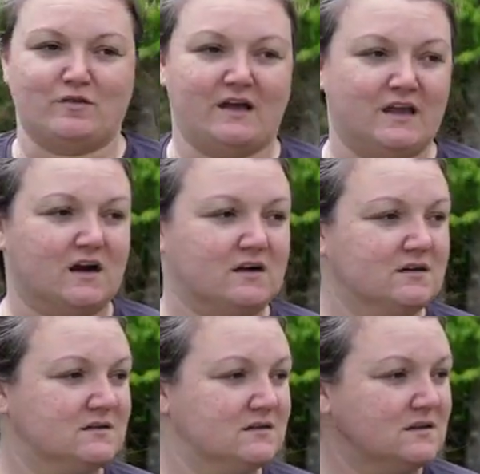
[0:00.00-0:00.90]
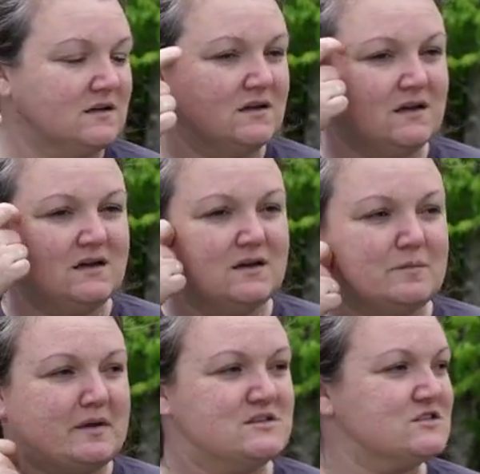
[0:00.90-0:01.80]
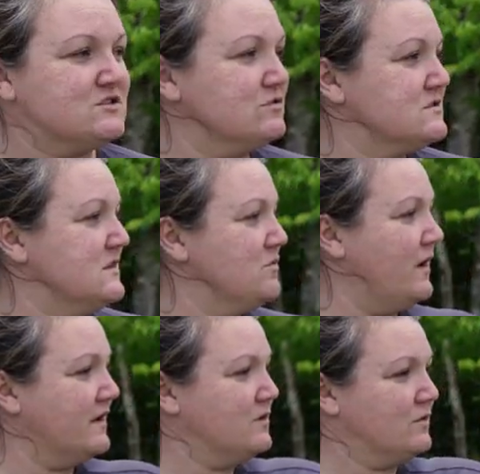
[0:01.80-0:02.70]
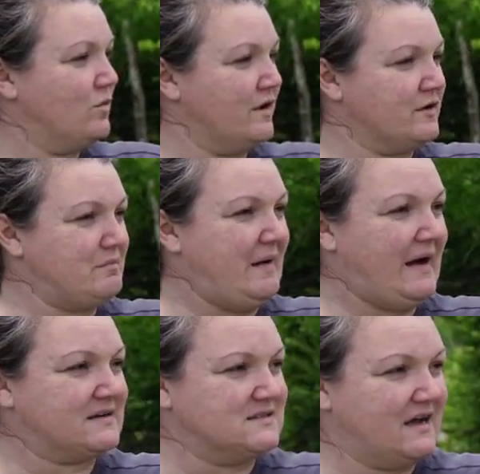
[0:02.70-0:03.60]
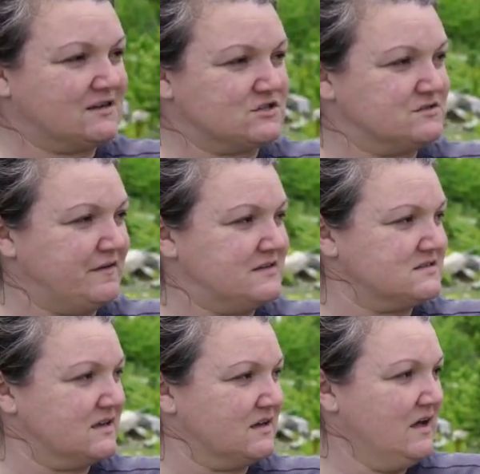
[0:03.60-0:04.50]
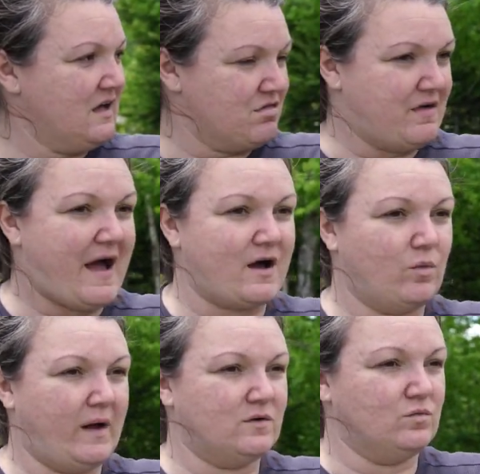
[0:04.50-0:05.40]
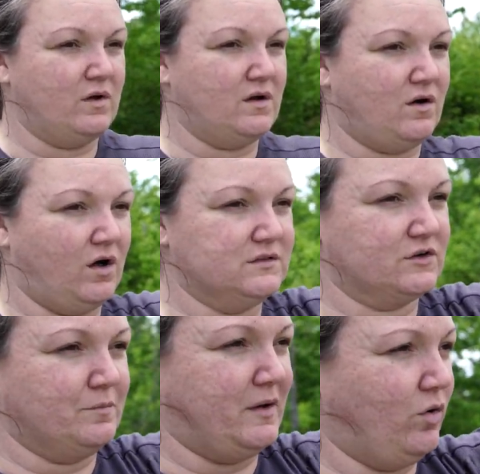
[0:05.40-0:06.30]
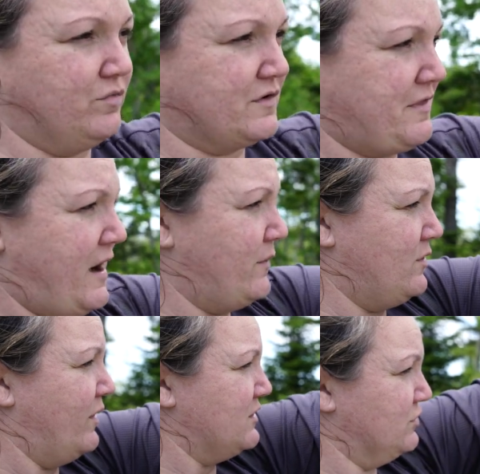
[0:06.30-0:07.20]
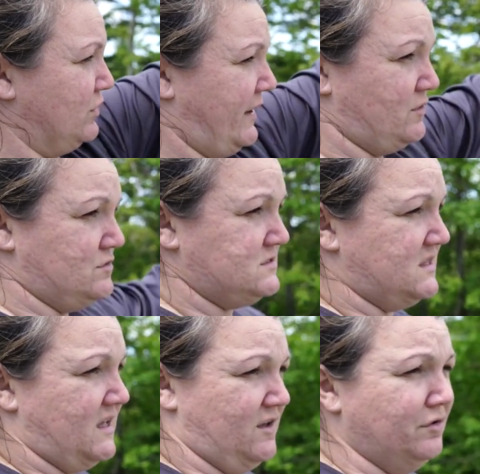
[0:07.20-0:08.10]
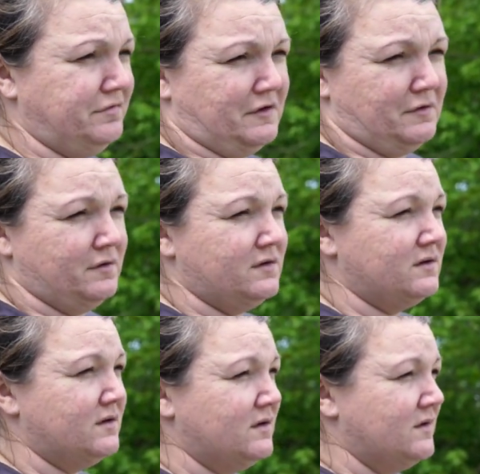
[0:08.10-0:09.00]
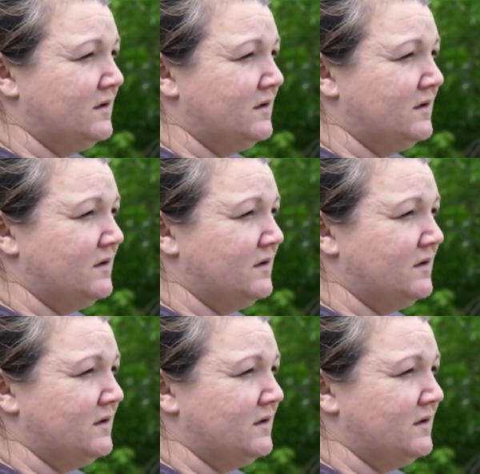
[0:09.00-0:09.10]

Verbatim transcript: right here. Yeah. But I just don't see why you would want your back deck just facing that when a little bit over that way, when you look out, you see the hill view. Yeah,